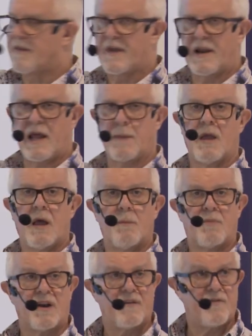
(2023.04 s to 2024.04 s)
their name.
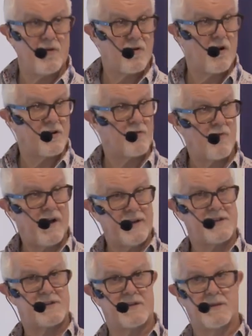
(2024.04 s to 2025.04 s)
But if you're going to
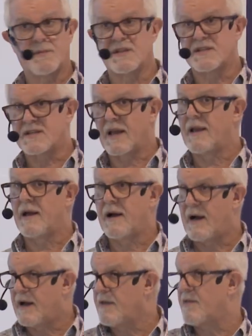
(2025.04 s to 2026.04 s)
write to them and say,
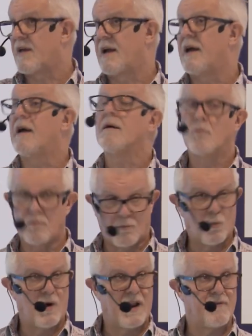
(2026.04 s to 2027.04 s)
hi there,
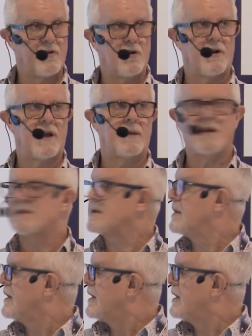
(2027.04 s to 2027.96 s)
whatever your name is,